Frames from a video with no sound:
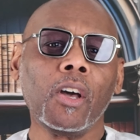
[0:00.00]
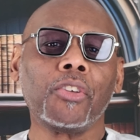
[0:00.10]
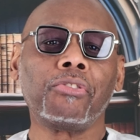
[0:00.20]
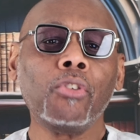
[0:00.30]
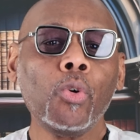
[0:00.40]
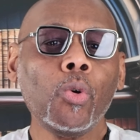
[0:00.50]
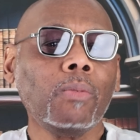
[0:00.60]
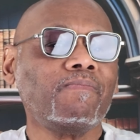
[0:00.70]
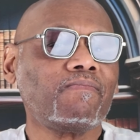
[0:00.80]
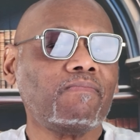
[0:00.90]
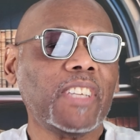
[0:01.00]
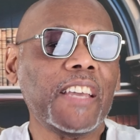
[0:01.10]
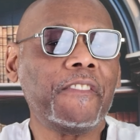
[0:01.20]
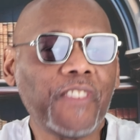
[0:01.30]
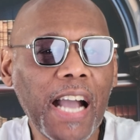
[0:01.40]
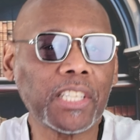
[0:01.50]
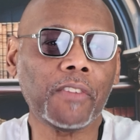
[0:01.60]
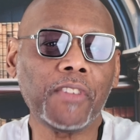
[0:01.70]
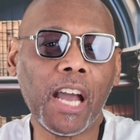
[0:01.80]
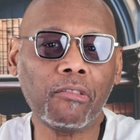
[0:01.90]
Through
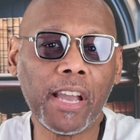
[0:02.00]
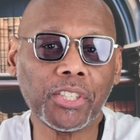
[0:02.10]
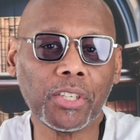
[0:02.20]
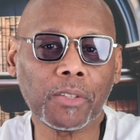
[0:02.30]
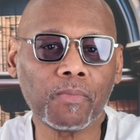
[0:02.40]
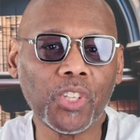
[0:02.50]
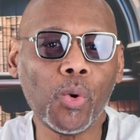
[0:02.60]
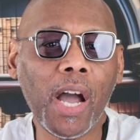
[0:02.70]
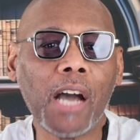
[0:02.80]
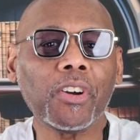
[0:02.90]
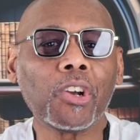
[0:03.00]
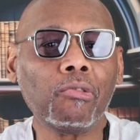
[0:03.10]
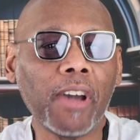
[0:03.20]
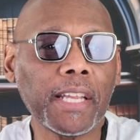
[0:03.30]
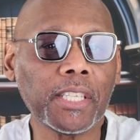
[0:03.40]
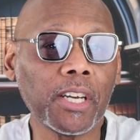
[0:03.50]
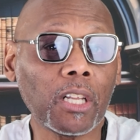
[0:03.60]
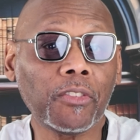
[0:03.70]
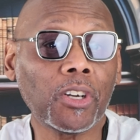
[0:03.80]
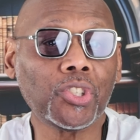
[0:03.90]
effective narration, you have a great deal
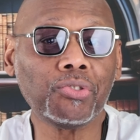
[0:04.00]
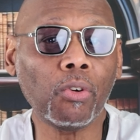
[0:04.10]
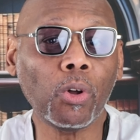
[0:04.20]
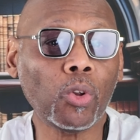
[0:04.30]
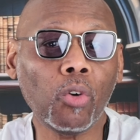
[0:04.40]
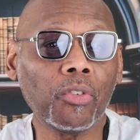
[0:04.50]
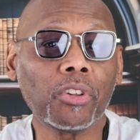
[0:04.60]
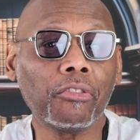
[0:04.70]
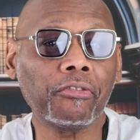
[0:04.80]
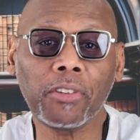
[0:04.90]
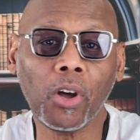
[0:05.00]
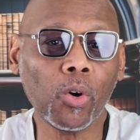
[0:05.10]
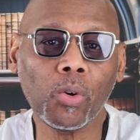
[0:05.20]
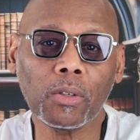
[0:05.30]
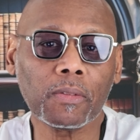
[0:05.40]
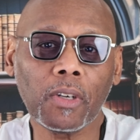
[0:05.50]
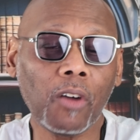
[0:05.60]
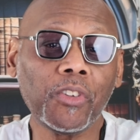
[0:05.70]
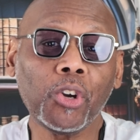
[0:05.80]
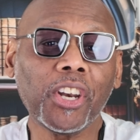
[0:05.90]
of control over the flow
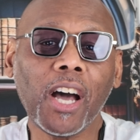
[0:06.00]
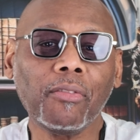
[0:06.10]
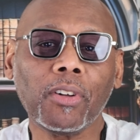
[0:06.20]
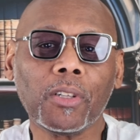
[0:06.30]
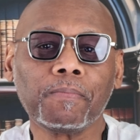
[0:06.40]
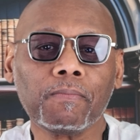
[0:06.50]
of your novel.